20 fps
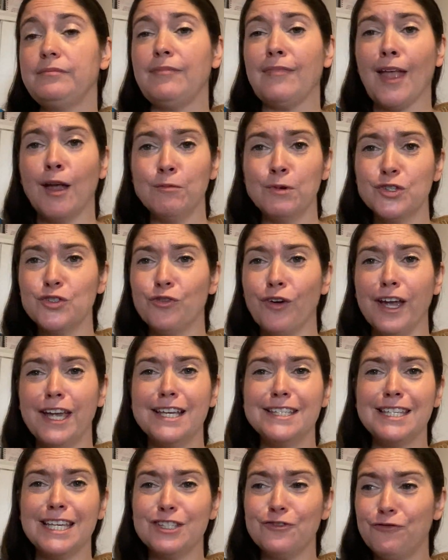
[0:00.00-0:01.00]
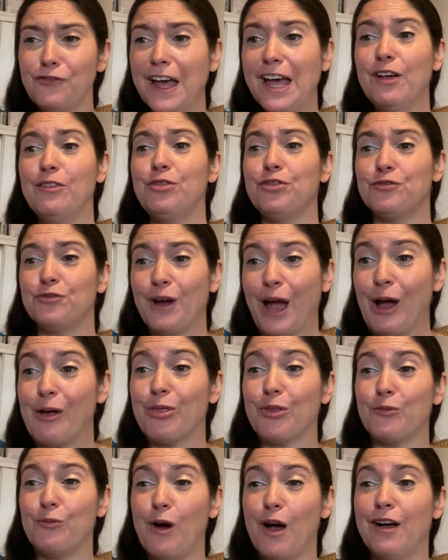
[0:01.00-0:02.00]
And what's great is it's found throughout
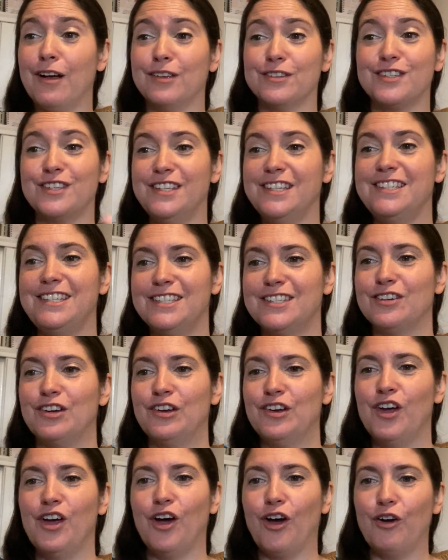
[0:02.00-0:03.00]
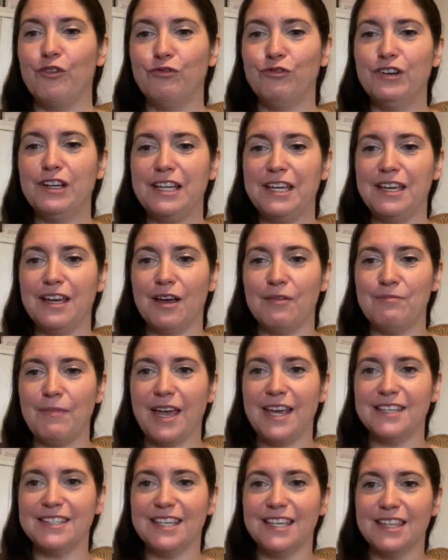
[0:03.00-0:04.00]
the world. So this is a really
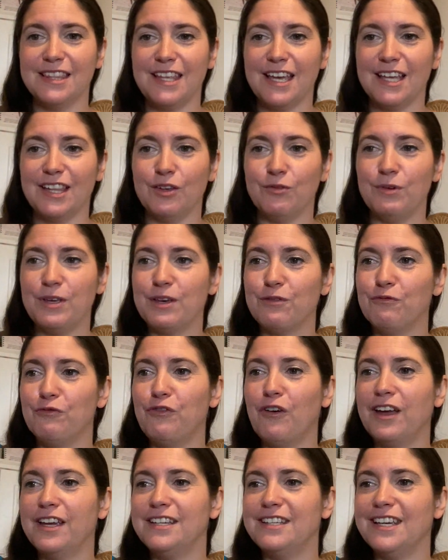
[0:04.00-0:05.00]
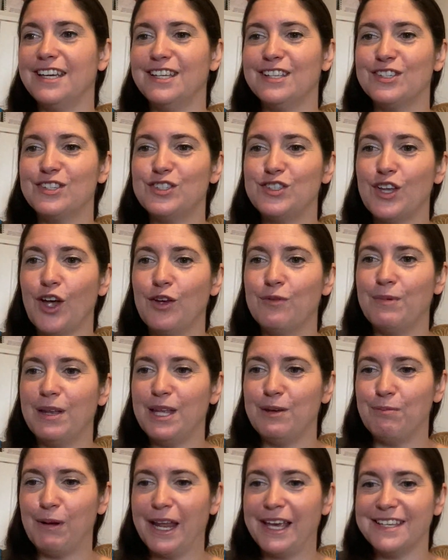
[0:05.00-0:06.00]
amazing thing that we can find it in so
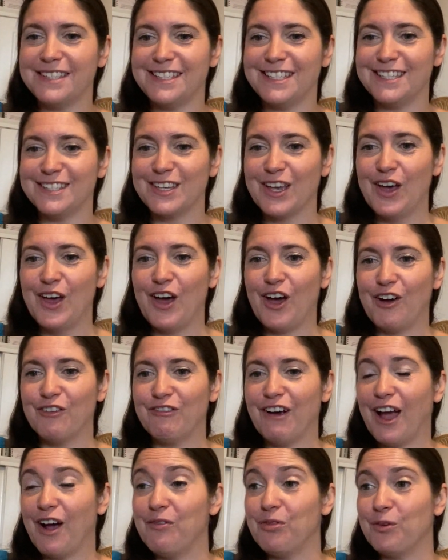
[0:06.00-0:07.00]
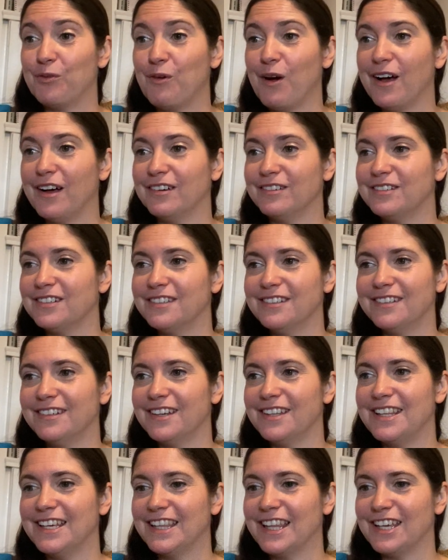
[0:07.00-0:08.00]
many places around the world.
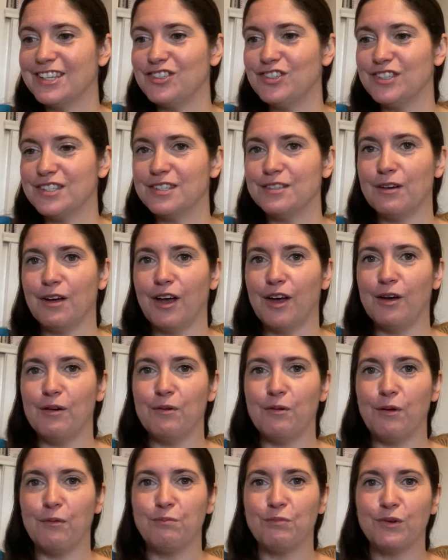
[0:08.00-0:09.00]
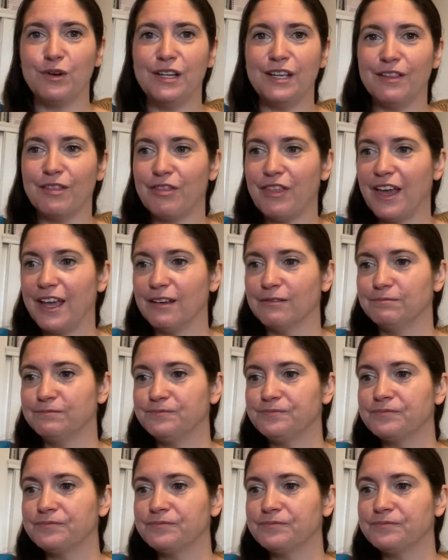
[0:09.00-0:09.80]
I think that's just a brilliant thing.